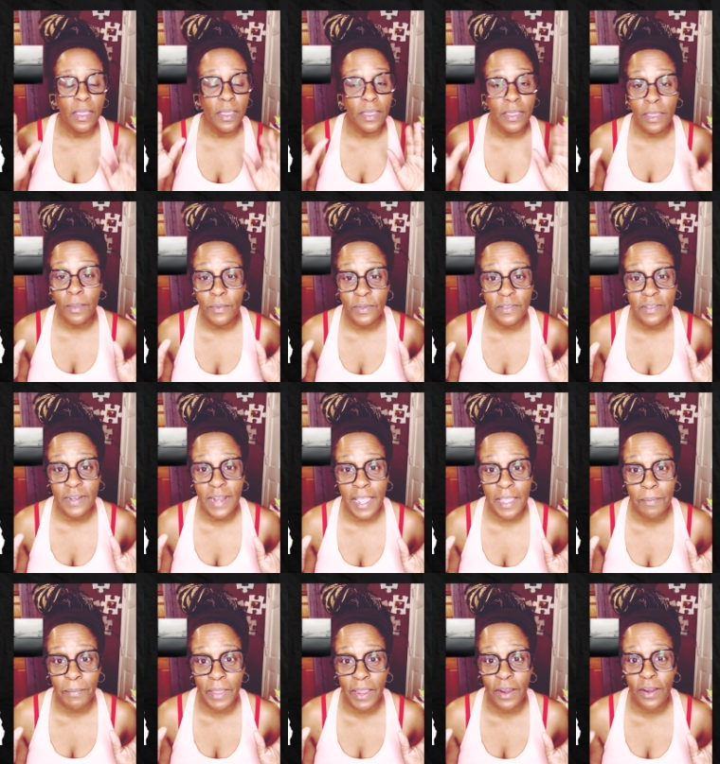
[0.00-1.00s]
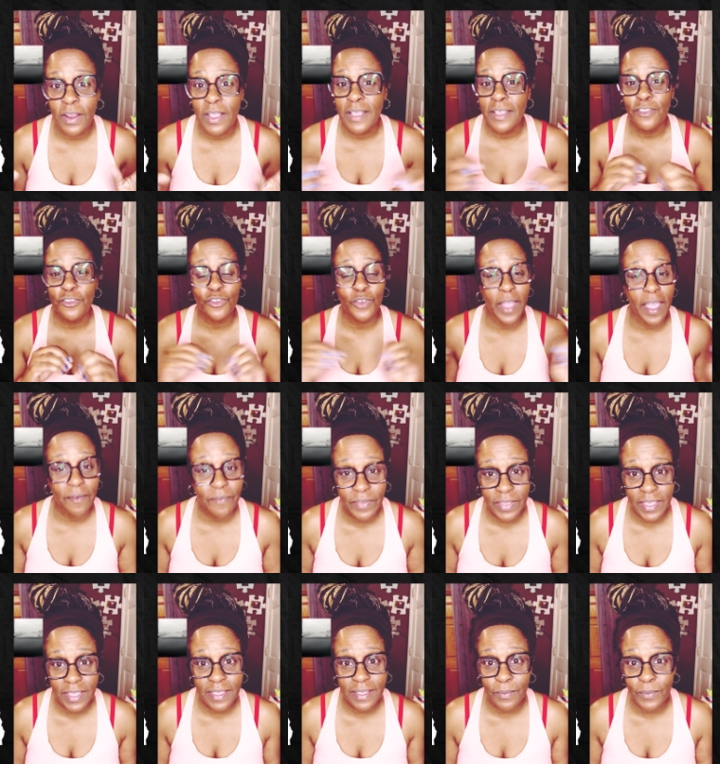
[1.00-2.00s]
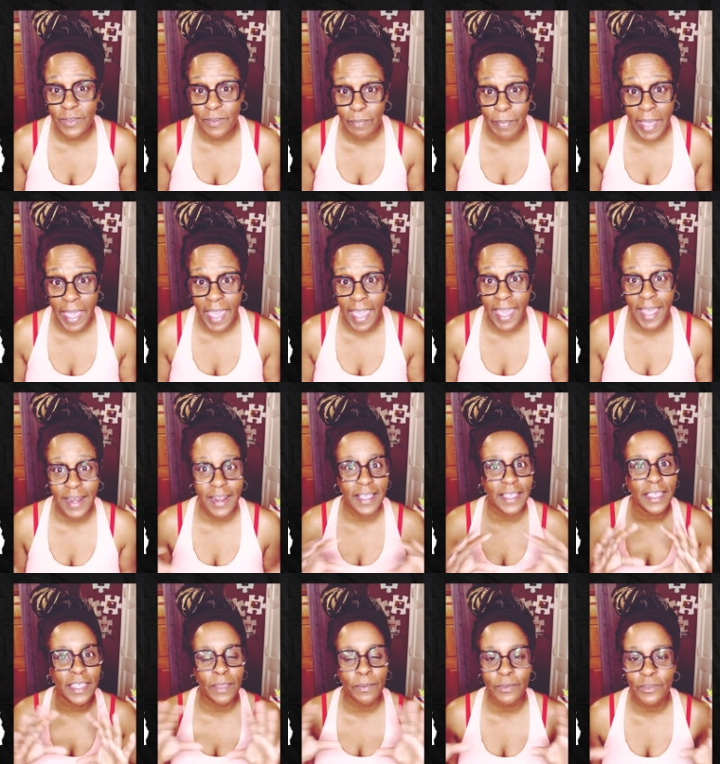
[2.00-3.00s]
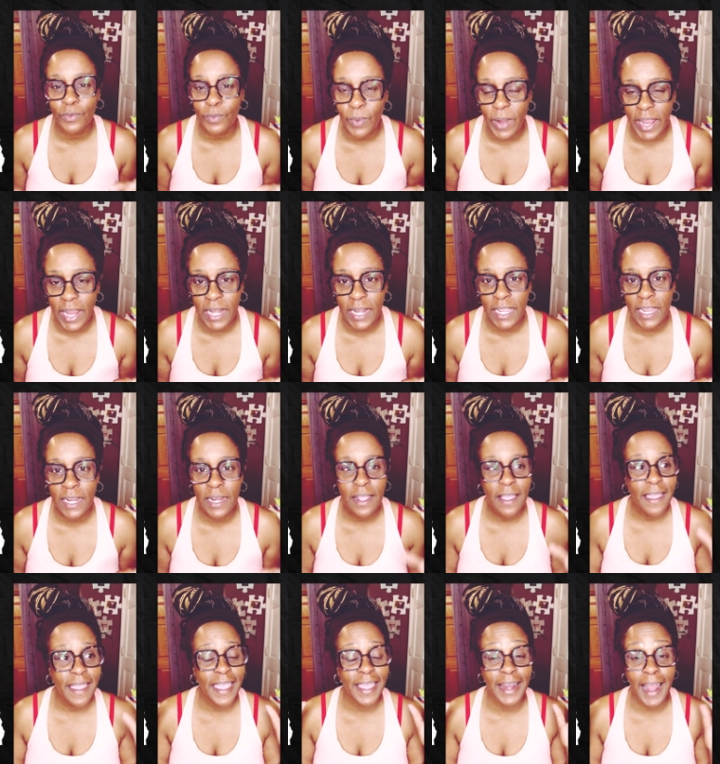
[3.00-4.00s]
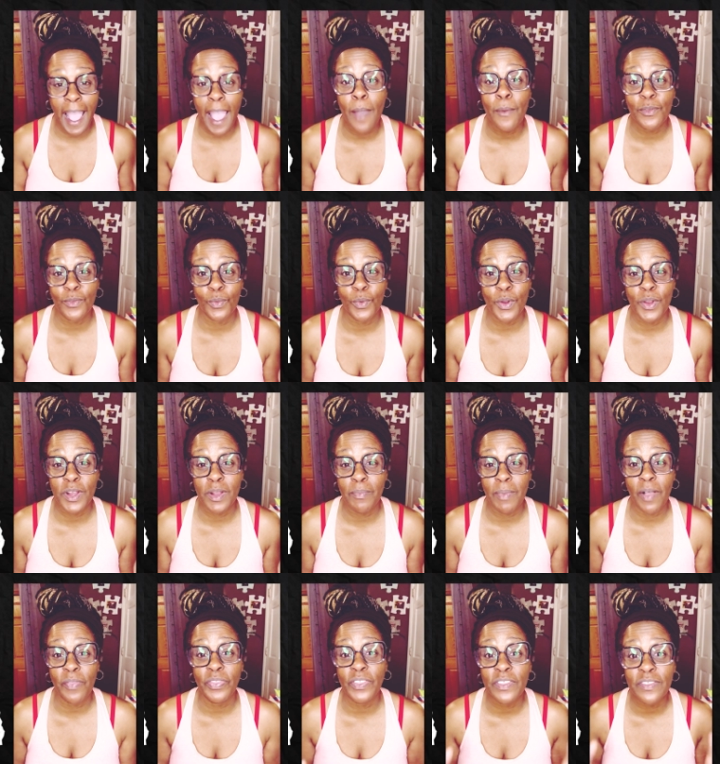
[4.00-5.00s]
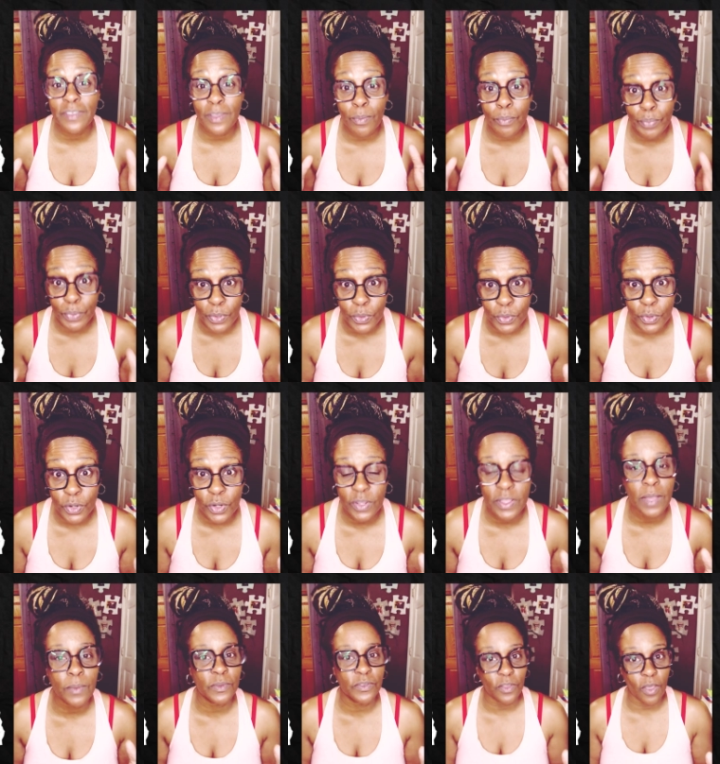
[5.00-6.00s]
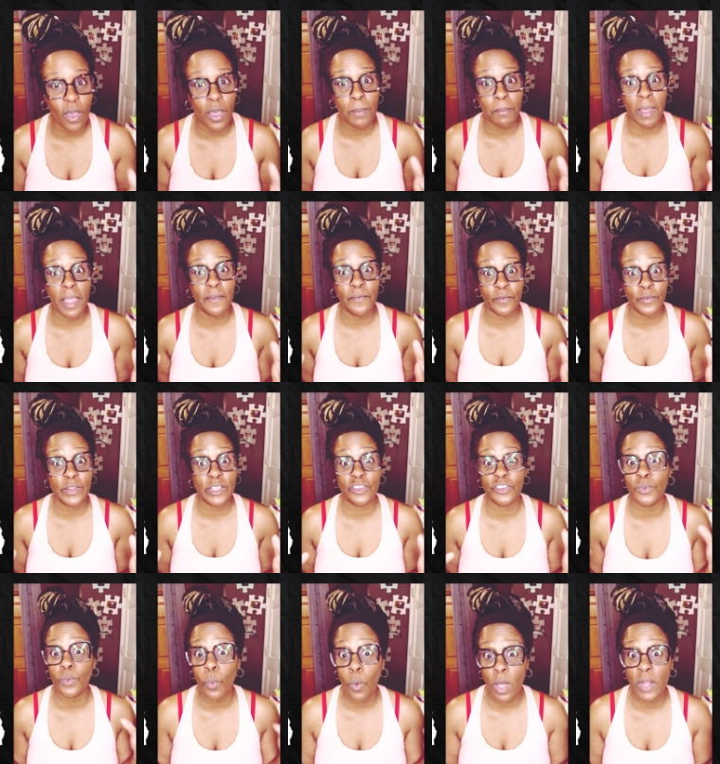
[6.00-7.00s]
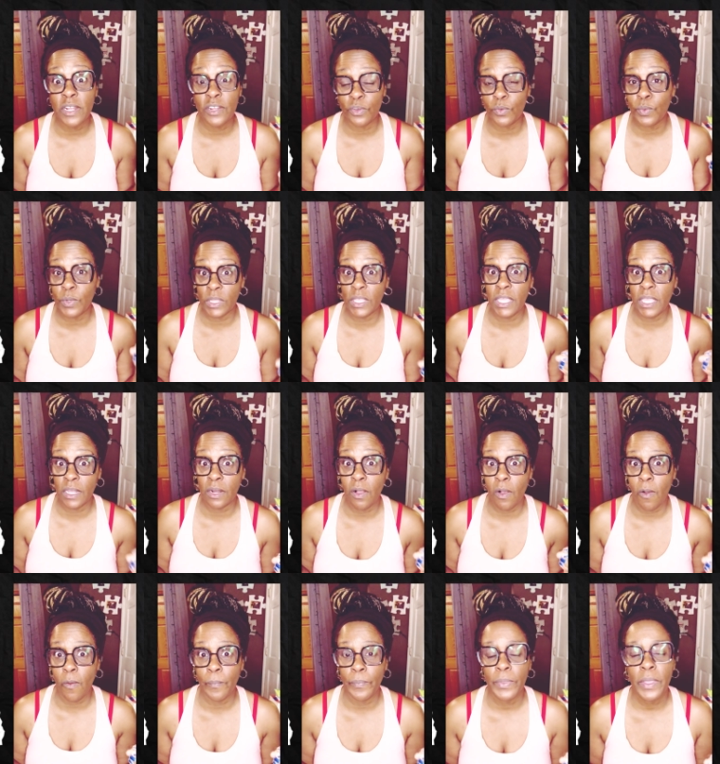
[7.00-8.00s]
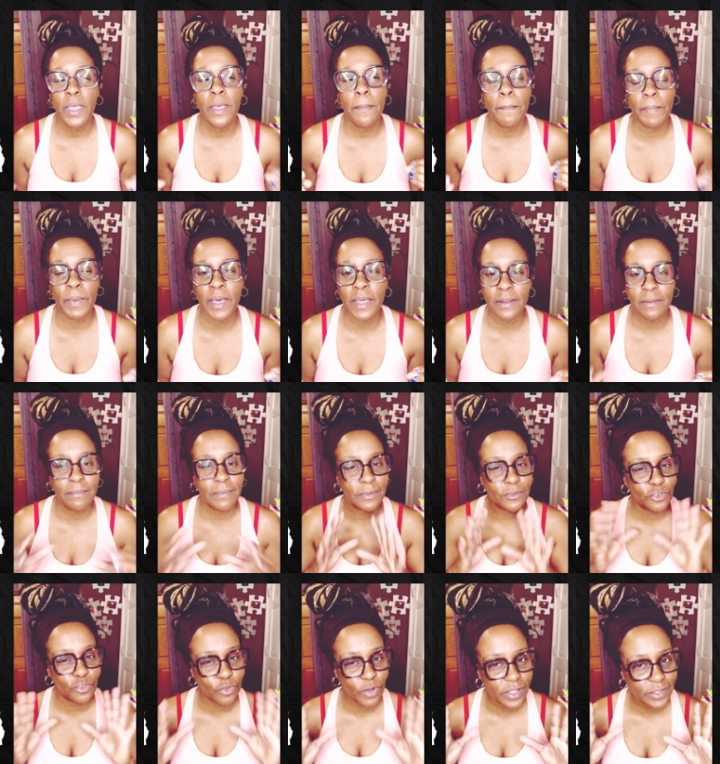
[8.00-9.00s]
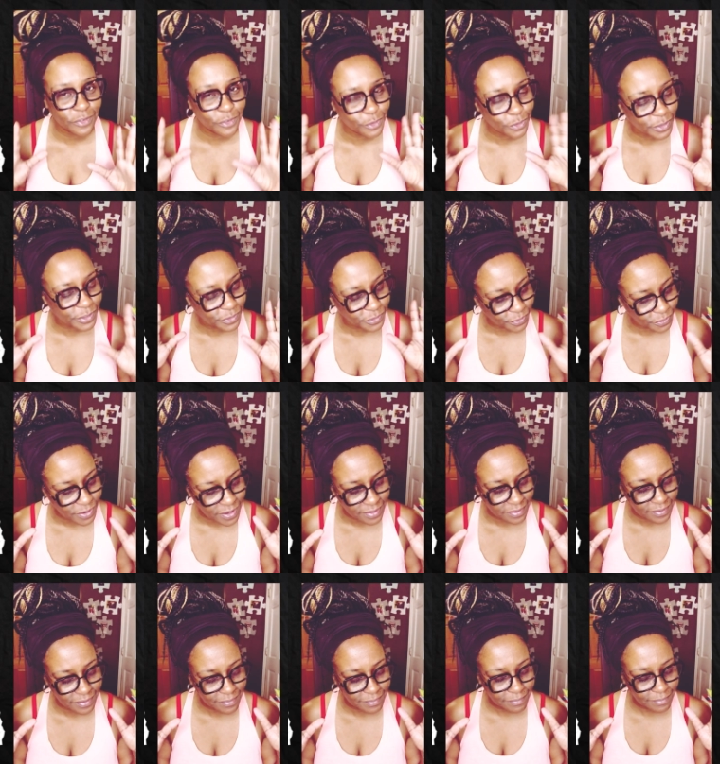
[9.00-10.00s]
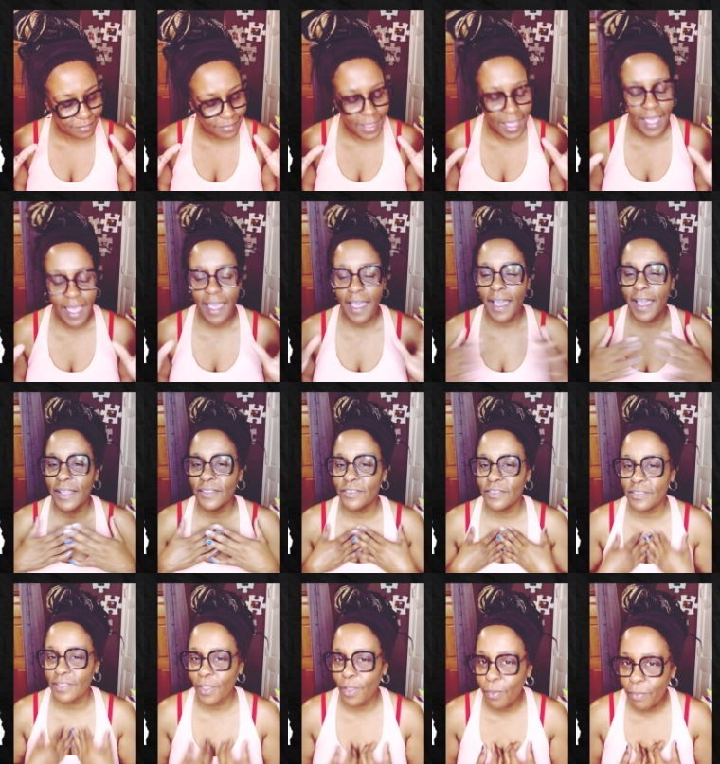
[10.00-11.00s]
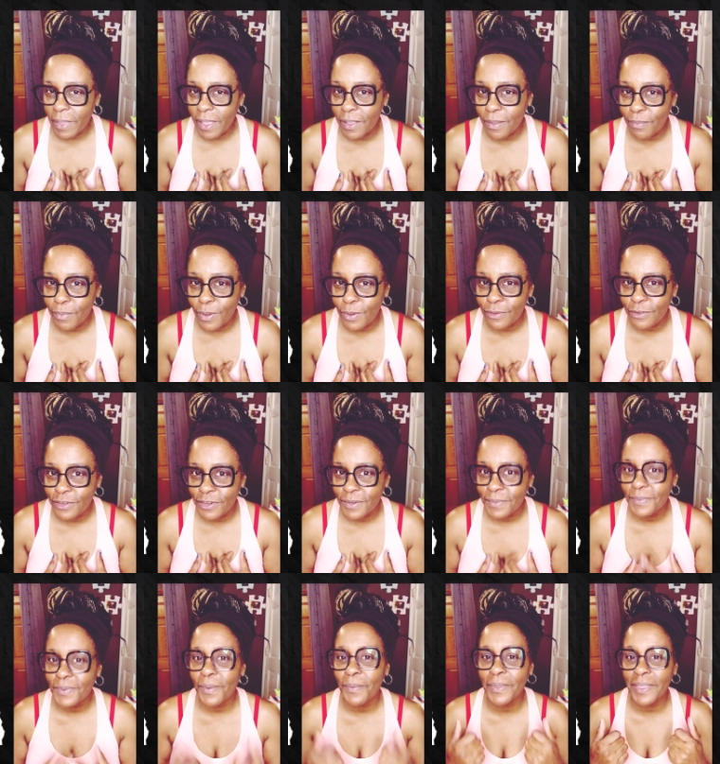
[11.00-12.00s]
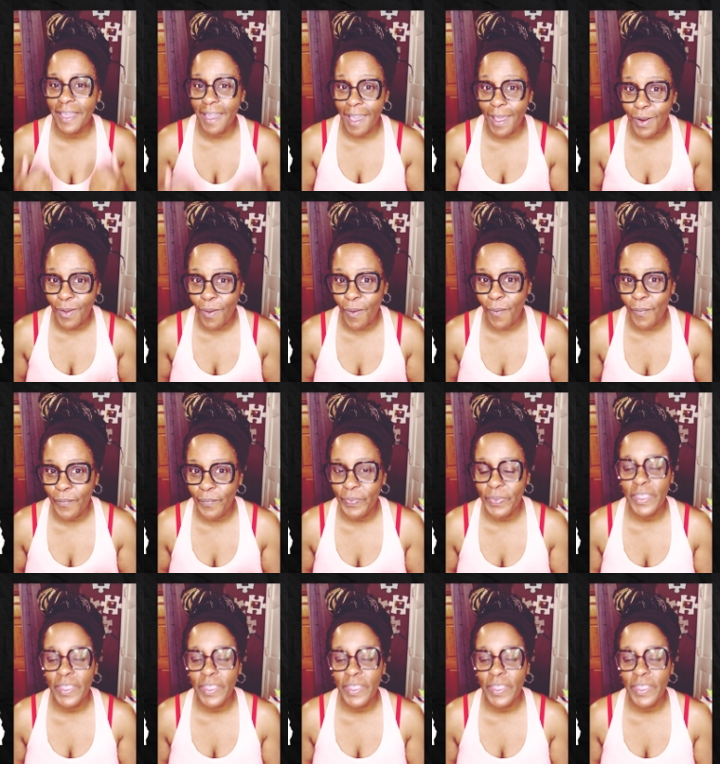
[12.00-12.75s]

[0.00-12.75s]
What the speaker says: It was a nightmare. Traffic was bad, it was raining, and I was worried about this computer that was on my fridge and wanted to really get home. But trust. I just held my composure. We got home.